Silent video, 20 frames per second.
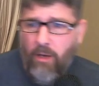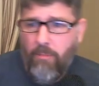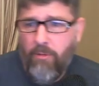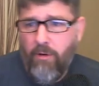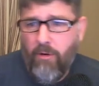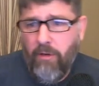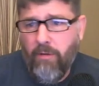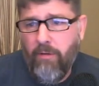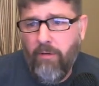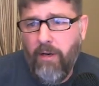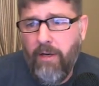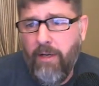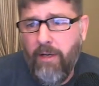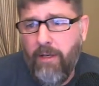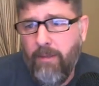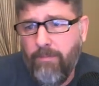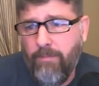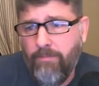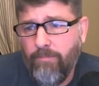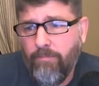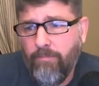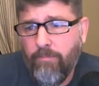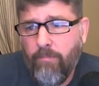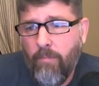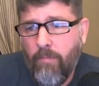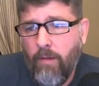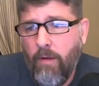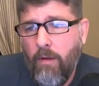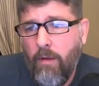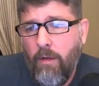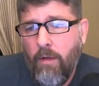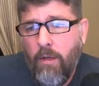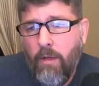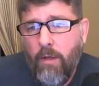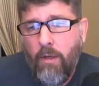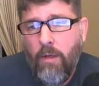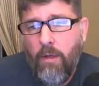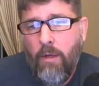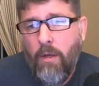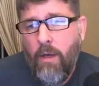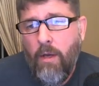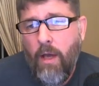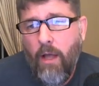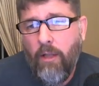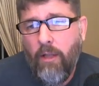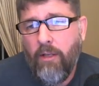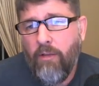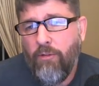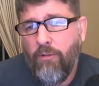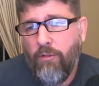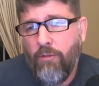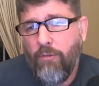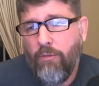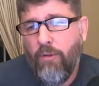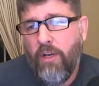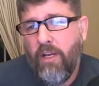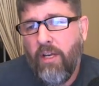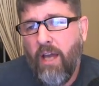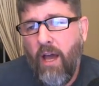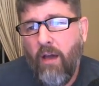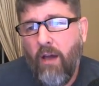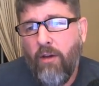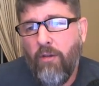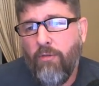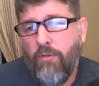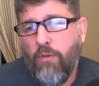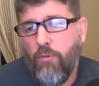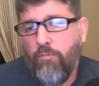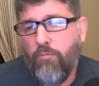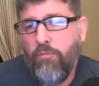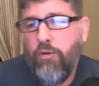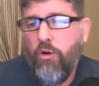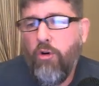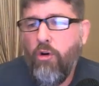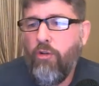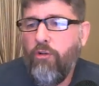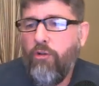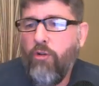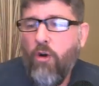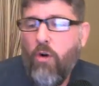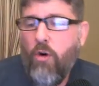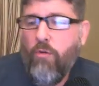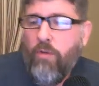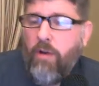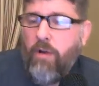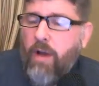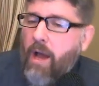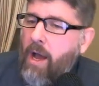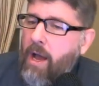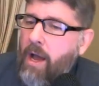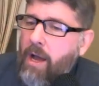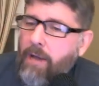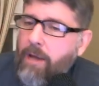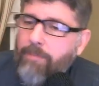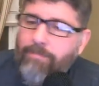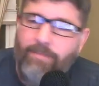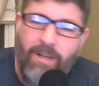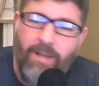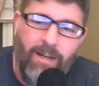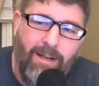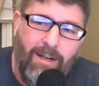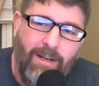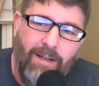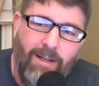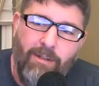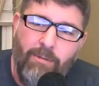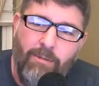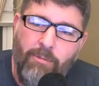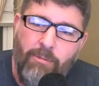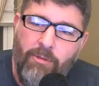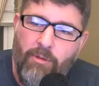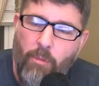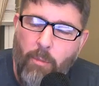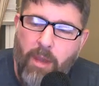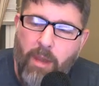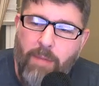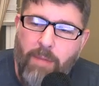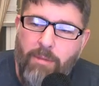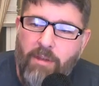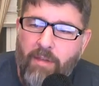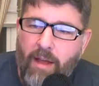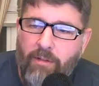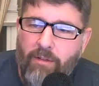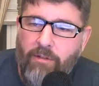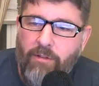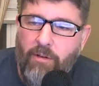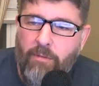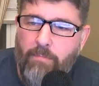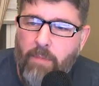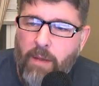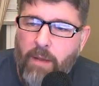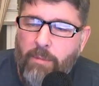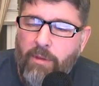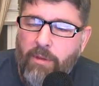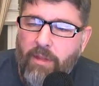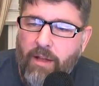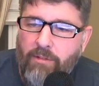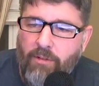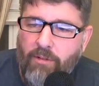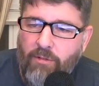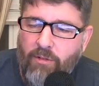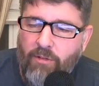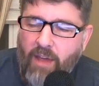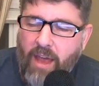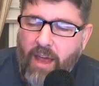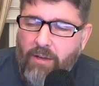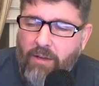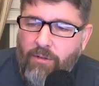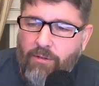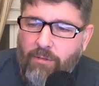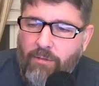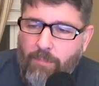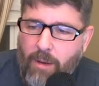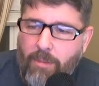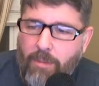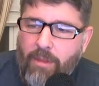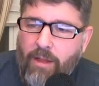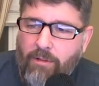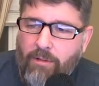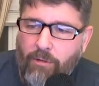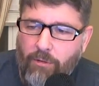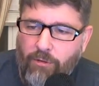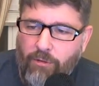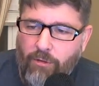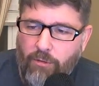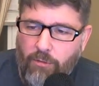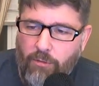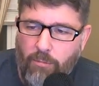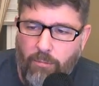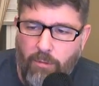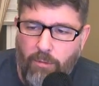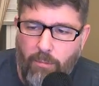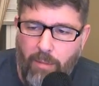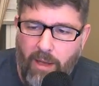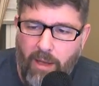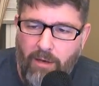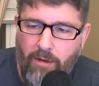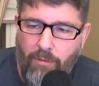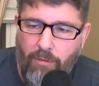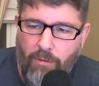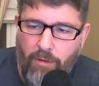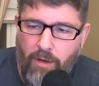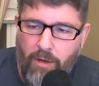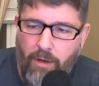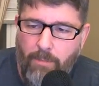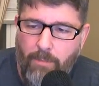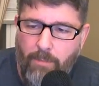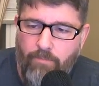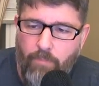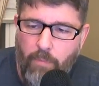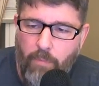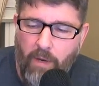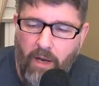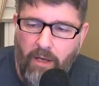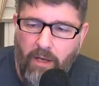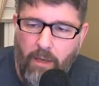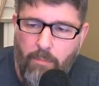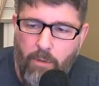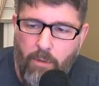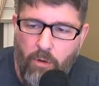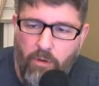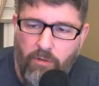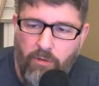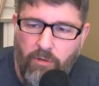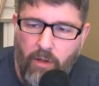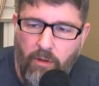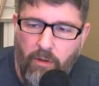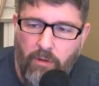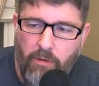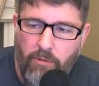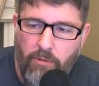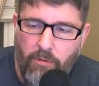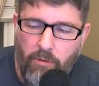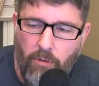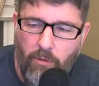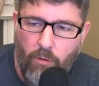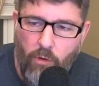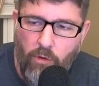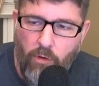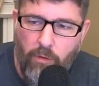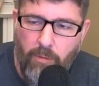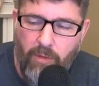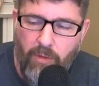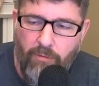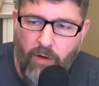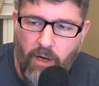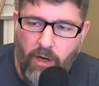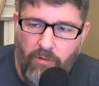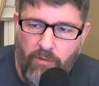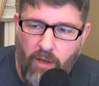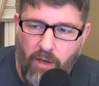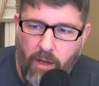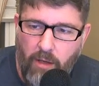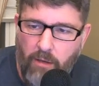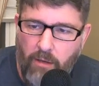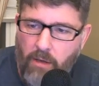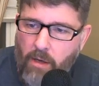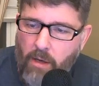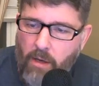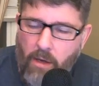I'm drinking right now. Elegance is freak out if you push over 9. No, so maybe that's a tanks, maybe that's a system dependent thing. But I got Moki's Elegance in the corner of my frag tank,